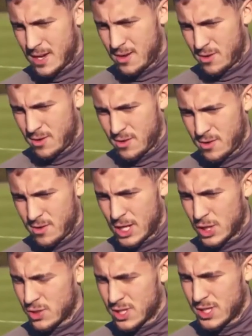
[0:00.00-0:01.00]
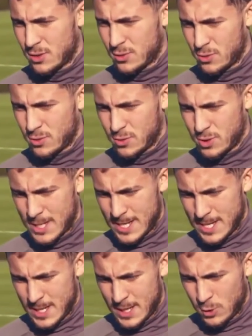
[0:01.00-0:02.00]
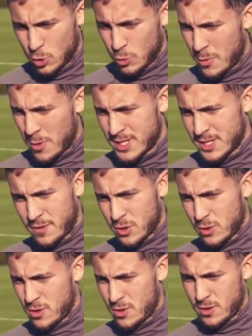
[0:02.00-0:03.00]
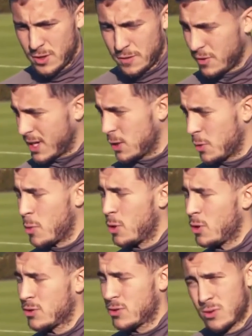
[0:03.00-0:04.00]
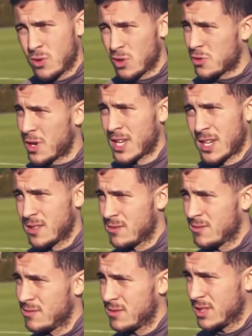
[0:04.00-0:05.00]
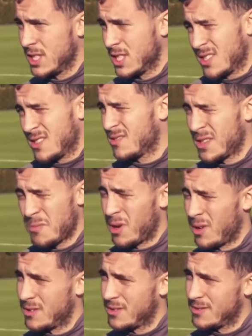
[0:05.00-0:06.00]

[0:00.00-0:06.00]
and uh, i just need to to be ready for the if we get the ball counter attack it's simple